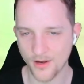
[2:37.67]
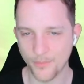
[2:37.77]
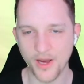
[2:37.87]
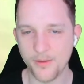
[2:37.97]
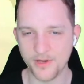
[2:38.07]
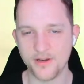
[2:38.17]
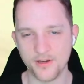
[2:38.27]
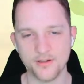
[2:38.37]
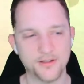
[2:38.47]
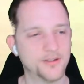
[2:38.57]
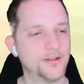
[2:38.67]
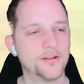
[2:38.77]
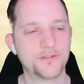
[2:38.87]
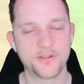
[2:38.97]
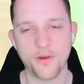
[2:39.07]
Maybe
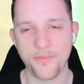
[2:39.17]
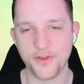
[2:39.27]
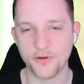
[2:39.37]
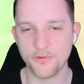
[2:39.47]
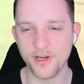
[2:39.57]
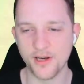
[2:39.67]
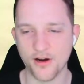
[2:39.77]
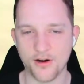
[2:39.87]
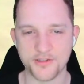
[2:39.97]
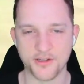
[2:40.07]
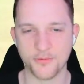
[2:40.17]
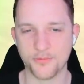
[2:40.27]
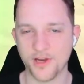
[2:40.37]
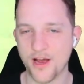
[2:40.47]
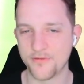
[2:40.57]
something really awesome
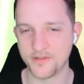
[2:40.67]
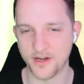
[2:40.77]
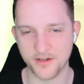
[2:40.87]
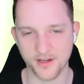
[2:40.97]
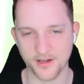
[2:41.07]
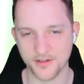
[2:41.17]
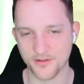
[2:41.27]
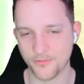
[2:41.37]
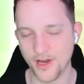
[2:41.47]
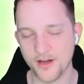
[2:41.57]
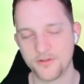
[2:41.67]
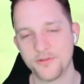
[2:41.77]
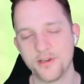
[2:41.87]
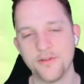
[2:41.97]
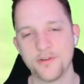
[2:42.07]
we haven't done yet. We had to
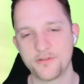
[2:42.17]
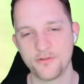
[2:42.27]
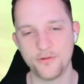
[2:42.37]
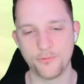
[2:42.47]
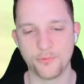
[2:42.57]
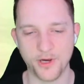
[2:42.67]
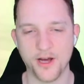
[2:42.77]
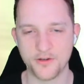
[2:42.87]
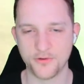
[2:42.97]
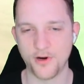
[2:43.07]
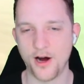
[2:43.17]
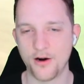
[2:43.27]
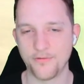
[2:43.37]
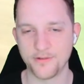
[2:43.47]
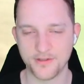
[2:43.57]
deliver soup, we had to
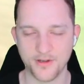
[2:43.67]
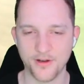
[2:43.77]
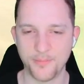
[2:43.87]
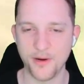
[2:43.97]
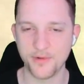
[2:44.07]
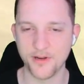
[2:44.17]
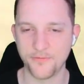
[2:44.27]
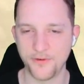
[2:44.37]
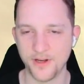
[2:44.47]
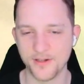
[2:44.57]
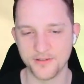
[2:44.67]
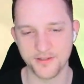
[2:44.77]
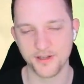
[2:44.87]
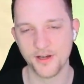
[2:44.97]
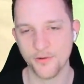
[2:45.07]
harvest the pumpkin
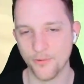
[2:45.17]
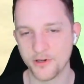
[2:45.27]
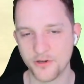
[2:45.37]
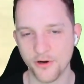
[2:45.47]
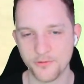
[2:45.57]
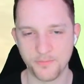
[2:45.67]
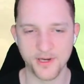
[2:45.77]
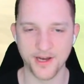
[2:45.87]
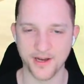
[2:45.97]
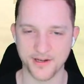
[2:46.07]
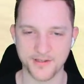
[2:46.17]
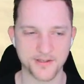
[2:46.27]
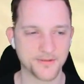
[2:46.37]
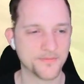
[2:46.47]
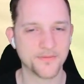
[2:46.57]
fields. What could be
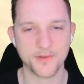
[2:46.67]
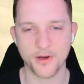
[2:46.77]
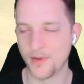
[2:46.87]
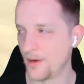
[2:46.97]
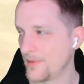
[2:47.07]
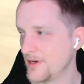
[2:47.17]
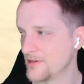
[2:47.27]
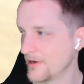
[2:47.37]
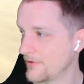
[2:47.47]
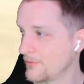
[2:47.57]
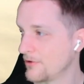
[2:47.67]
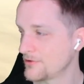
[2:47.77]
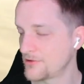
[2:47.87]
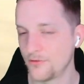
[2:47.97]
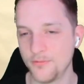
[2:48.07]
next? Maybe deliver more
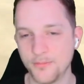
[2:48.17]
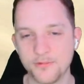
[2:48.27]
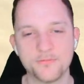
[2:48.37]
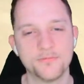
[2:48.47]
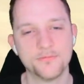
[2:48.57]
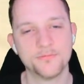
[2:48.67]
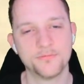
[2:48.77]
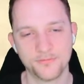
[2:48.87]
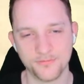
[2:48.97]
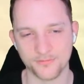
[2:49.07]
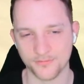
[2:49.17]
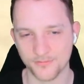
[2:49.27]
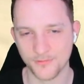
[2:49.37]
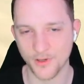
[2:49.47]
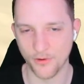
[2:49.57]
soup? Hmm.
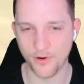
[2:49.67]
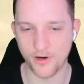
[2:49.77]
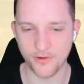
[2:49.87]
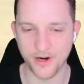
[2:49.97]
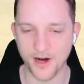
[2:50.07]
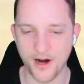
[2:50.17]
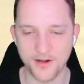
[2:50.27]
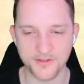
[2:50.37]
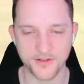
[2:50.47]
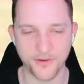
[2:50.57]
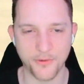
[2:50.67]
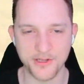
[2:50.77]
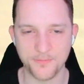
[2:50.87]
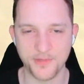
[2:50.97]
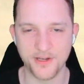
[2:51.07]
Or enhance the
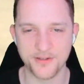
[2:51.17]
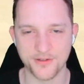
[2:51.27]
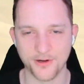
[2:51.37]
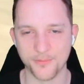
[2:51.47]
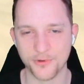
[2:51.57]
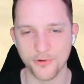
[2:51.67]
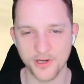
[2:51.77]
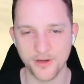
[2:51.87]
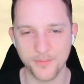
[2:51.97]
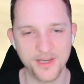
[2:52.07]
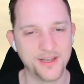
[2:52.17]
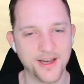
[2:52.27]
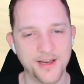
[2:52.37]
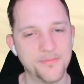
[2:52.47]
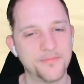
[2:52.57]
recipe, some cooking mini
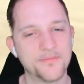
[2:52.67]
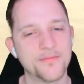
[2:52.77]
game.